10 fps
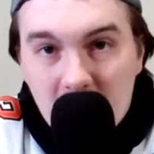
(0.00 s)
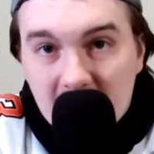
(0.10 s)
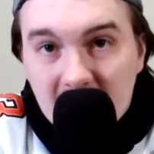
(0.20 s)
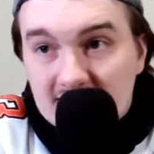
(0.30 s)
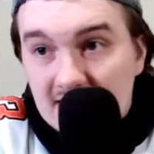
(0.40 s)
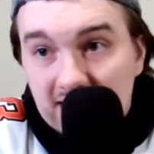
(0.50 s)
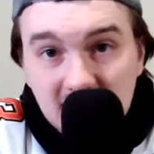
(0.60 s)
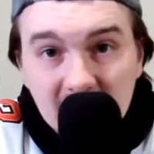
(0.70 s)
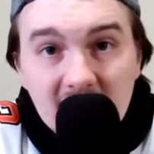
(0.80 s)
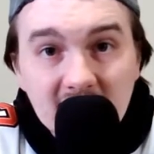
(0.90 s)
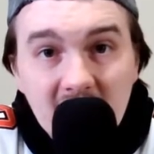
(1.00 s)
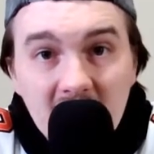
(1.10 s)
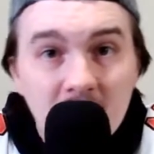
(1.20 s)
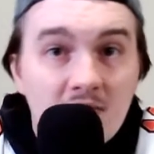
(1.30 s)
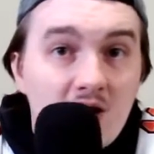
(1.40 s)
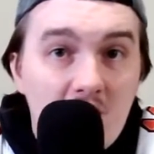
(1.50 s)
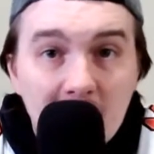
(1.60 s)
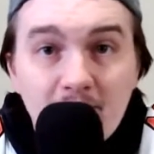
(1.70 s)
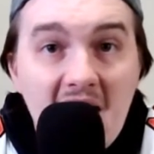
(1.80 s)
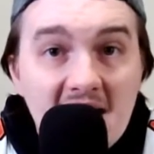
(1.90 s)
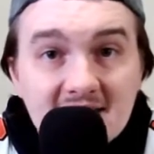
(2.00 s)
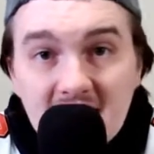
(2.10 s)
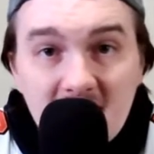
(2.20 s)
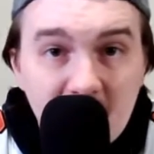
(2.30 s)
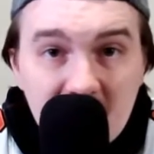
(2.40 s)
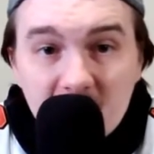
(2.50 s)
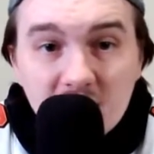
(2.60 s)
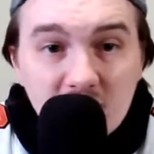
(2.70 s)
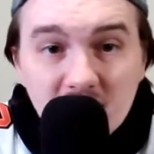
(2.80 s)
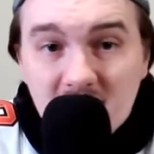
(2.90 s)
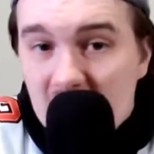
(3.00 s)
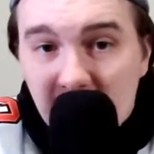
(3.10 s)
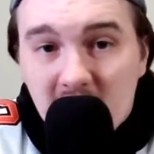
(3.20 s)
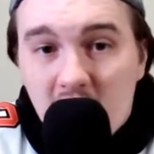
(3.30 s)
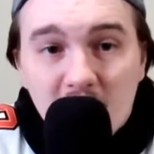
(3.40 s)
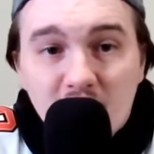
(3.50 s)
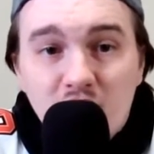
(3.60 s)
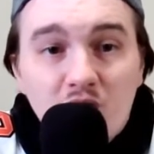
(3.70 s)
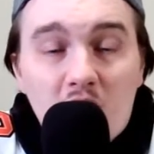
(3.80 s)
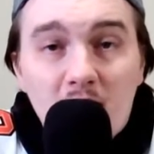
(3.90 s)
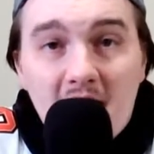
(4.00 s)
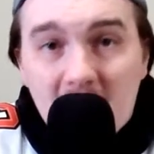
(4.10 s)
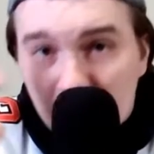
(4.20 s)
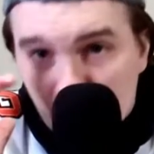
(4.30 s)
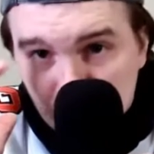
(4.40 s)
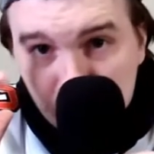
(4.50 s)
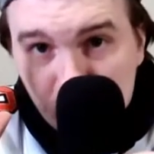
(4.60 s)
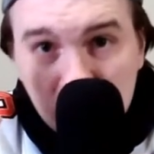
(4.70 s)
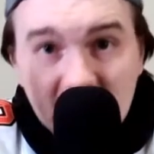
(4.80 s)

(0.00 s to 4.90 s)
against an elite team, a bad team, and a good team, and the other 2 don't matter. Those are for